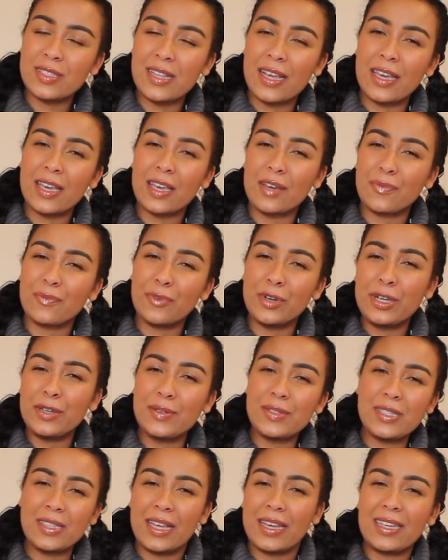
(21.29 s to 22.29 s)
like
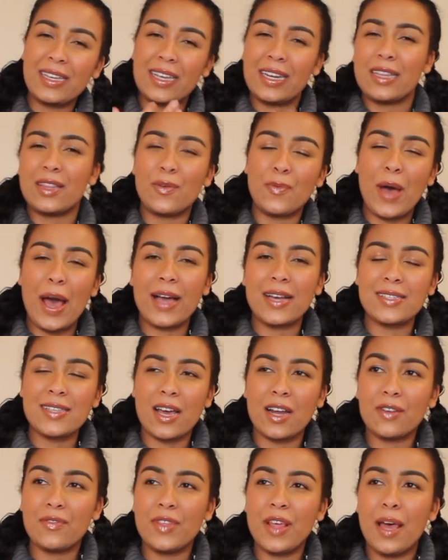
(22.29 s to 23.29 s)
reusing, like getting the wax
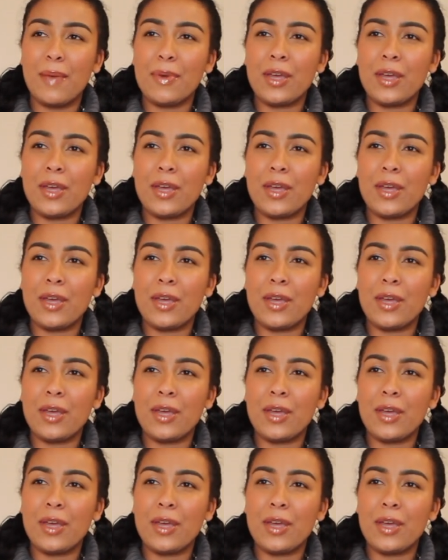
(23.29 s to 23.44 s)
out of them